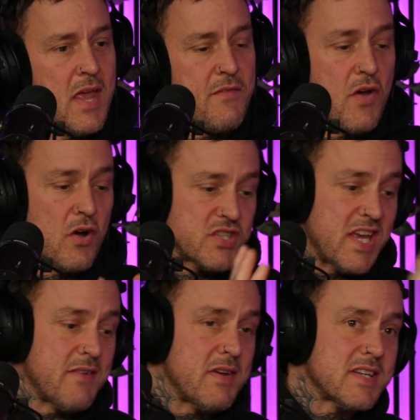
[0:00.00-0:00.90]
If you're
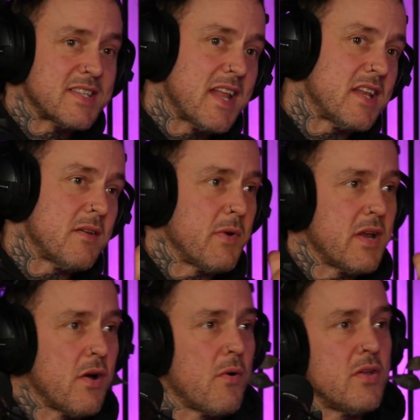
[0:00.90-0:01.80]
serious, then we
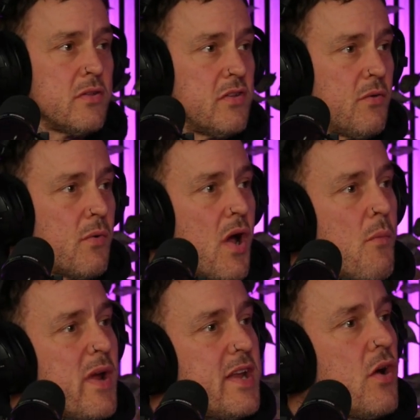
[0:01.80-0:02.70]
know what you'll do. And
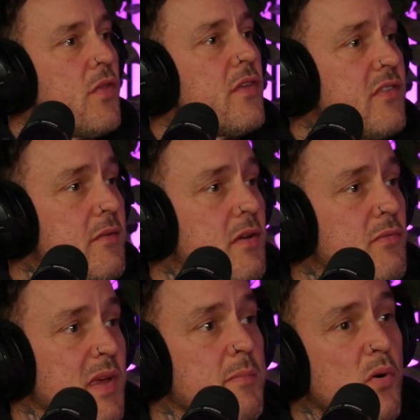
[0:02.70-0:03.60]
we know that serious
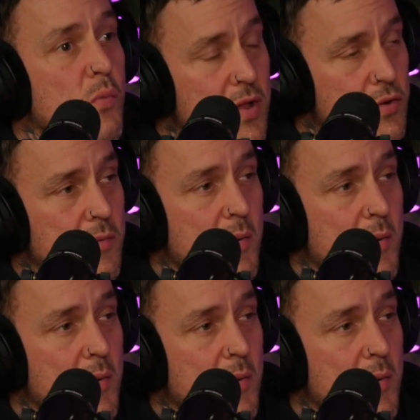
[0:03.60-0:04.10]
people will come